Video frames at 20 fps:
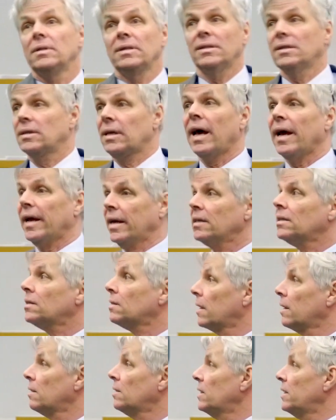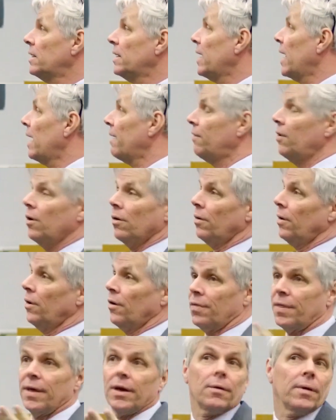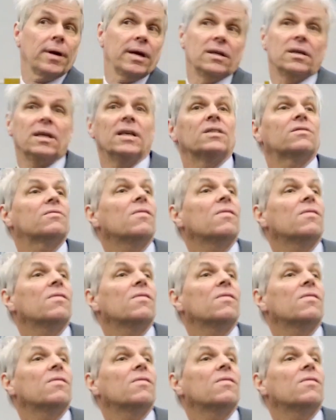It's science. Like, you can have your theory is